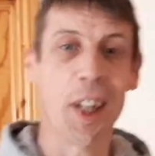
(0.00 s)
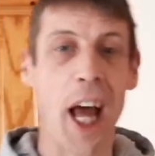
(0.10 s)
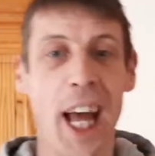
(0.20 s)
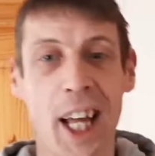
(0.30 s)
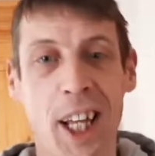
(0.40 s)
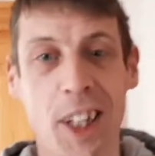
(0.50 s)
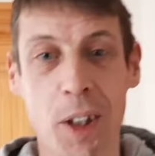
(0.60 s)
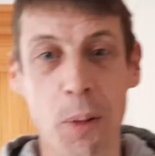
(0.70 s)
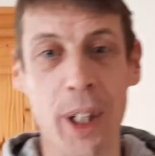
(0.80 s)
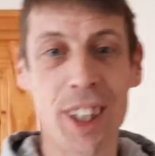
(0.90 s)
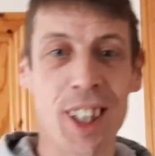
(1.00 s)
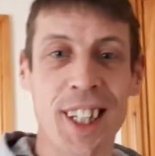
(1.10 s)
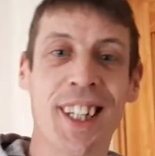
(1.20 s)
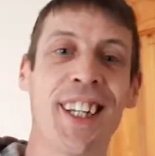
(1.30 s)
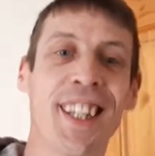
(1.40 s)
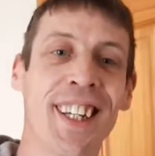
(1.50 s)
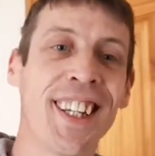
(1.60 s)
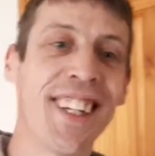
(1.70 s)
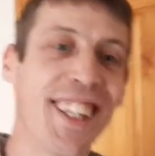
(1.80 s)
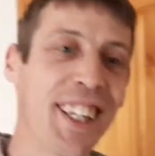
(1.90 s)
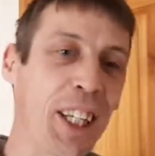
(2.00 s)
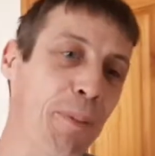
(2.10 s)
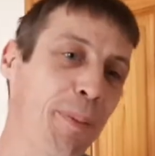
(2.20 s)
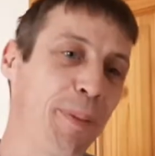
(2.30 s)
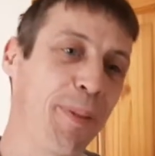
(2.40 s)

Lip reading: And the which? The